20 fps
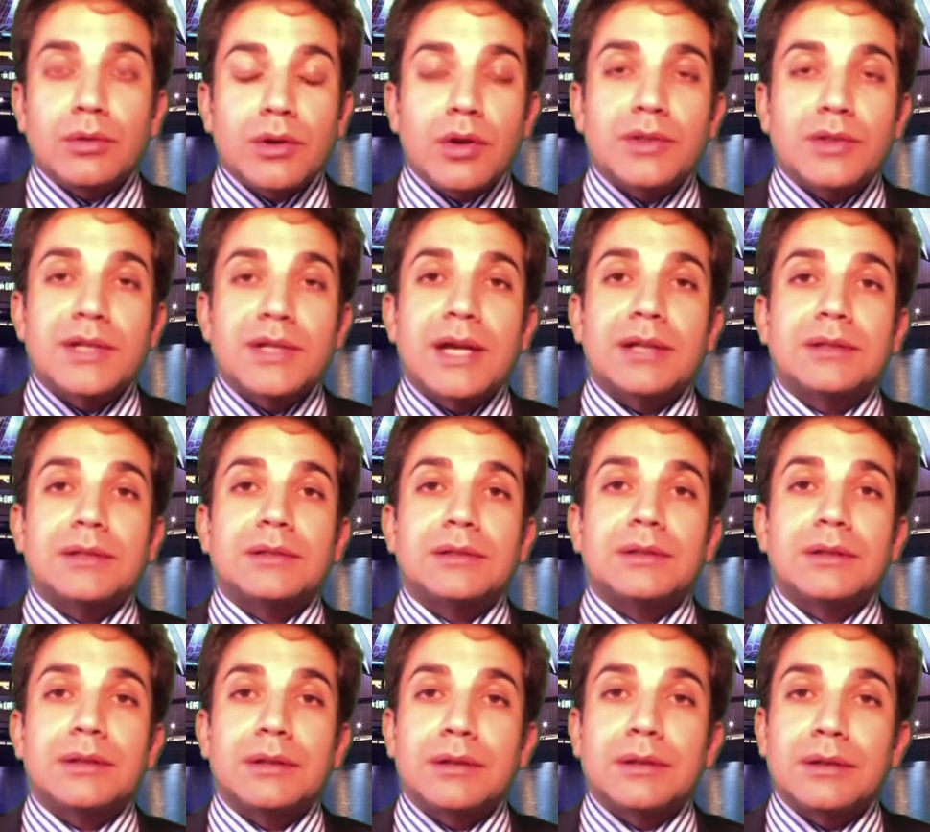contact
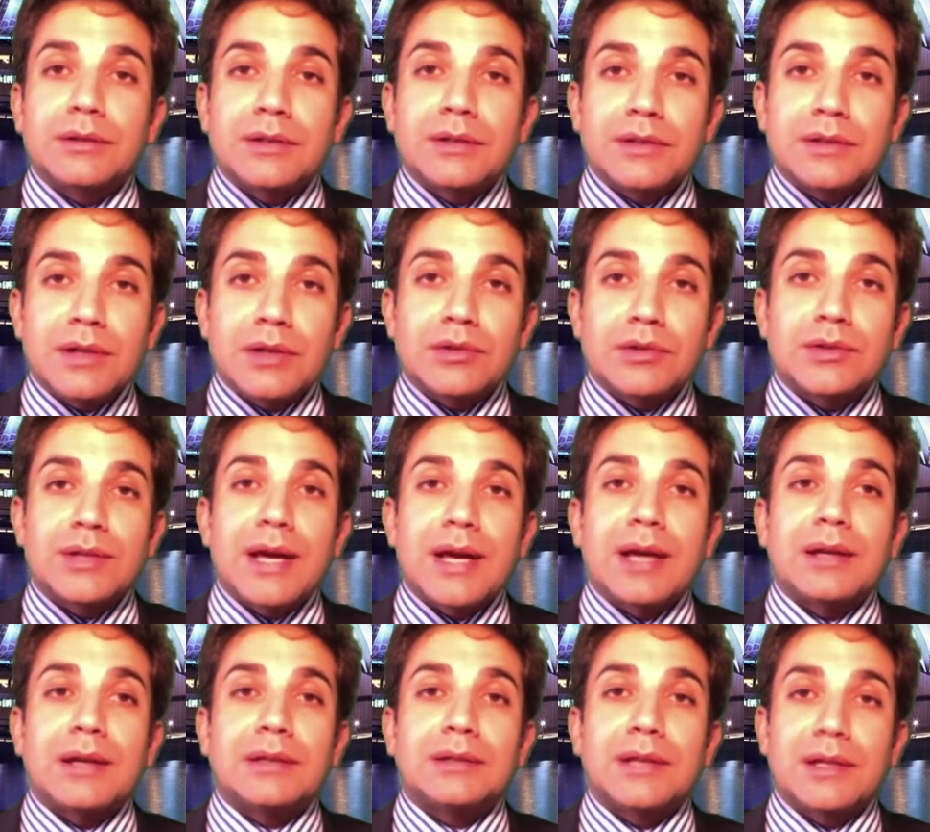uh, details
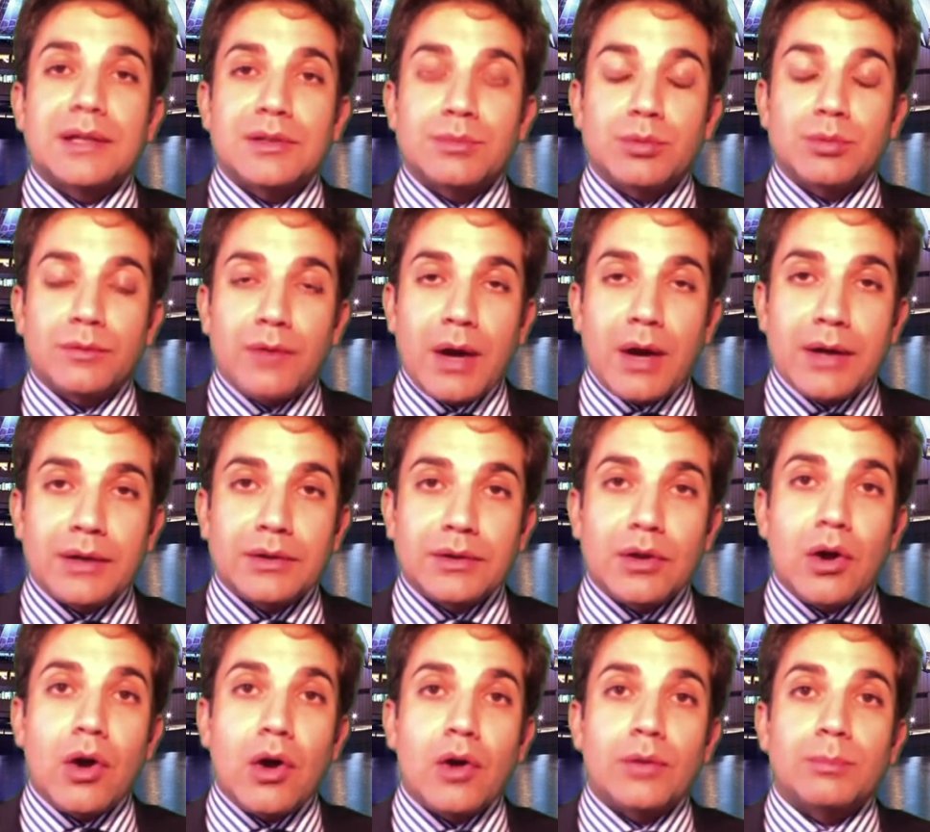that, that is provided
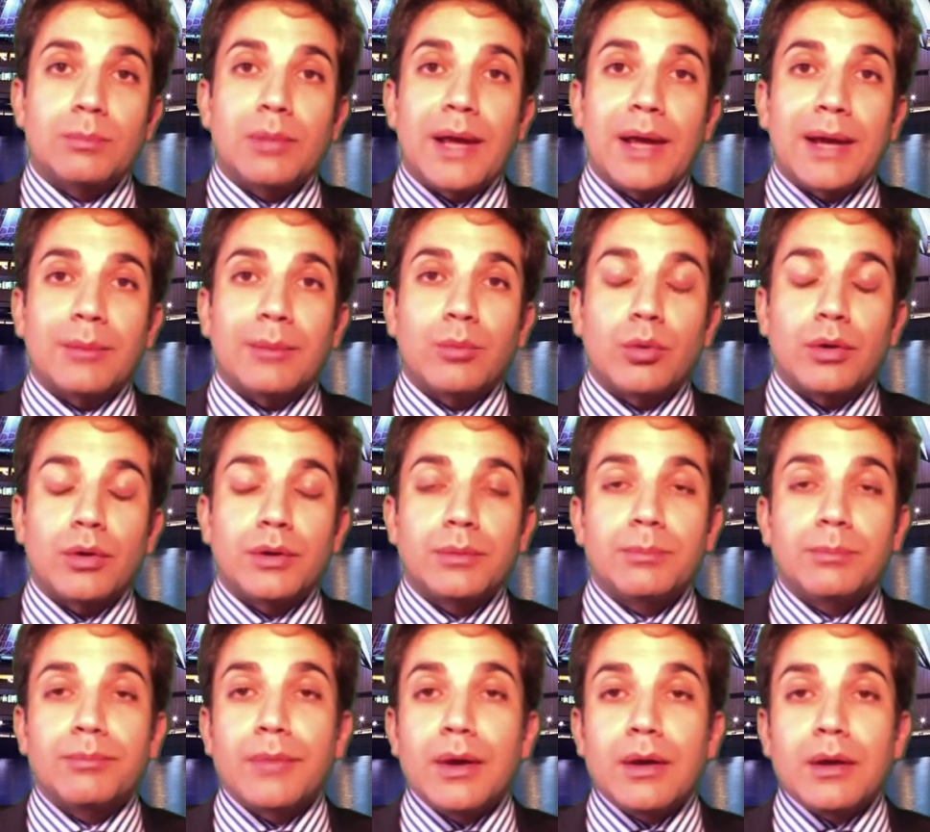on Blackboard.
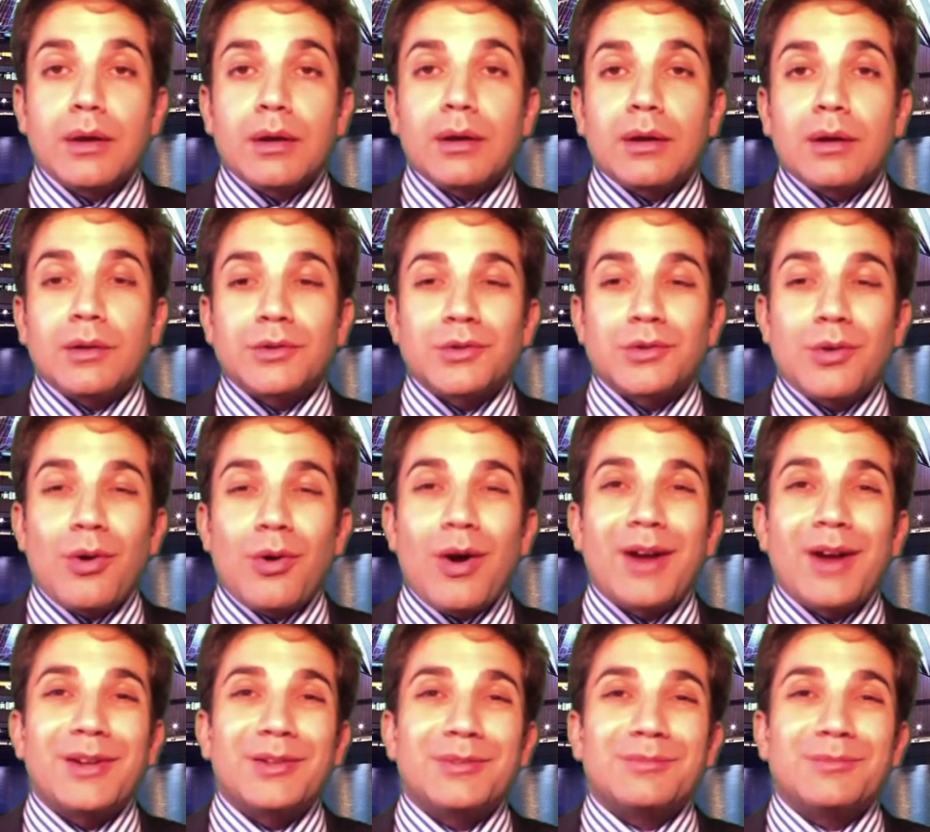So
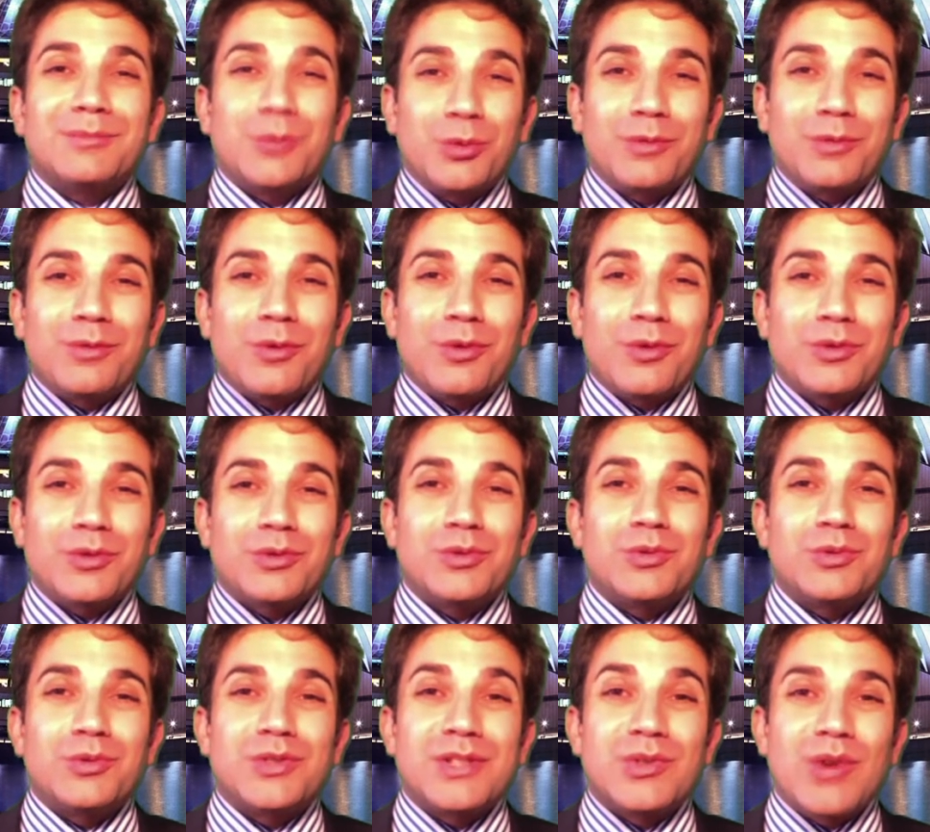I look forward
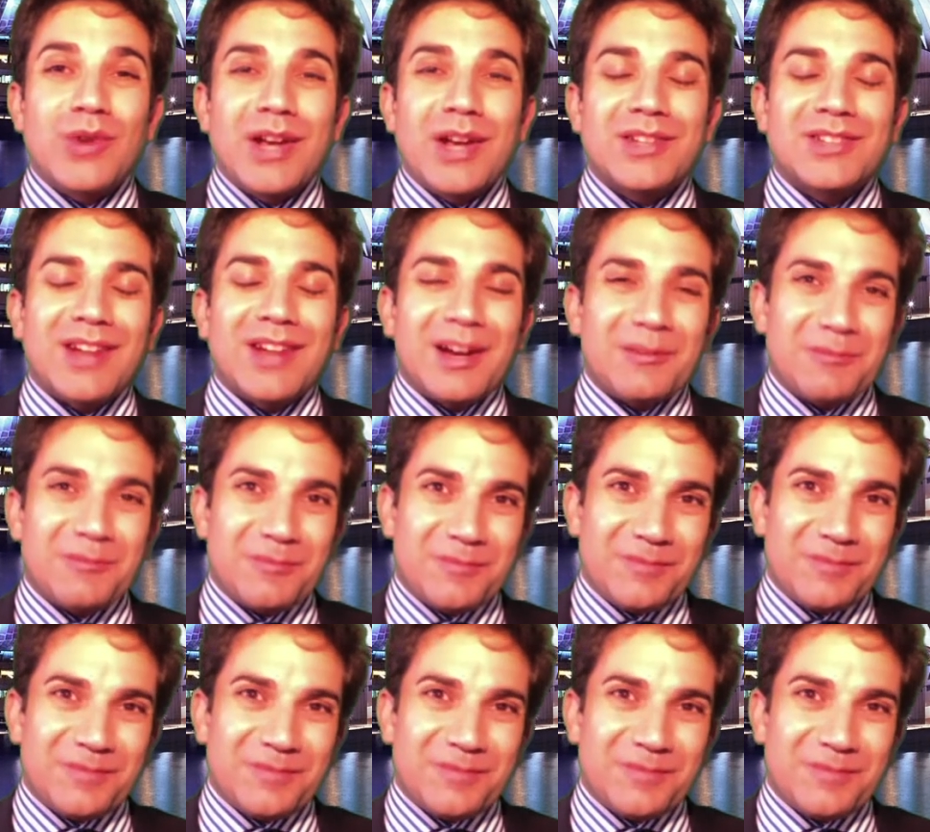to see you next time.